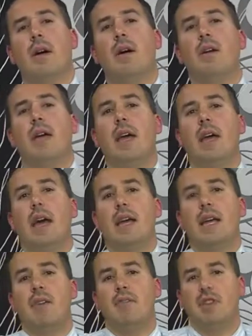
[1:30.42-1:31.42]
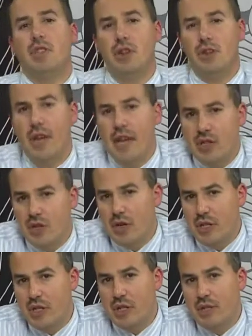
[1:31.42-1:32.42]
Okay, and give us your next
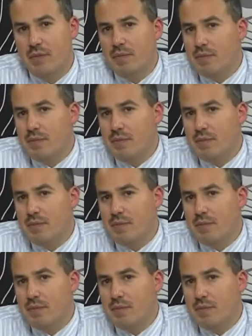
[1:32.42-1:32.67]
question.